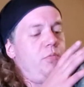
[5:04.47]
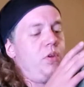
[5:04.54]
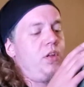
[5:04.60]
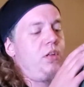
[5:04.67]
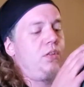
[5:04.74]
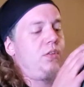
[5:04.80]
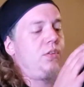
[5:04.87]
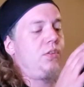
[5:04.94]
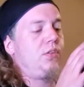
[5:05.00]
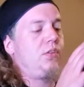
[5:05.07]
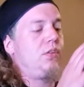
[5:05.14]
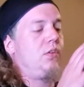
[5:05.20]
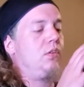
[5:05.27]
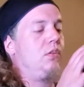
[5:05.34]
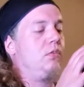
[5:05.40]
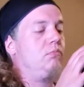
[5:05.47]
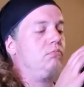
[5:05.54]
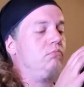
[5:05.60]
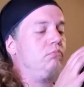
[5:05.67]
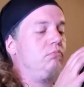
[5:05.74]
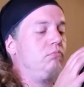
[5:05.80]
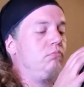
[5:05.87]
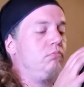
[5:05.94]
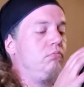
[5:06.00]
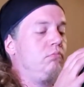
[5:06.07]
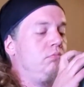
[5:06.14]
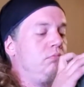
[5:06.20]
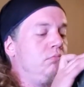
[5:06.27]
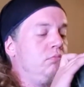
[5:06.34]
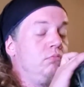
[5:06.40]
minutes, so
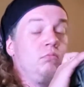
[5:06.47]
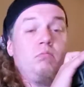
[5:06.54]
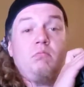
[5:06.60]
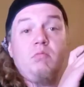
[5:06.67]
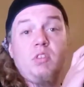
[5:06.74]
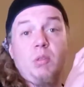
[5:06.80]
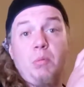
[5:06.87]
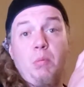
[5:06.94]
it'll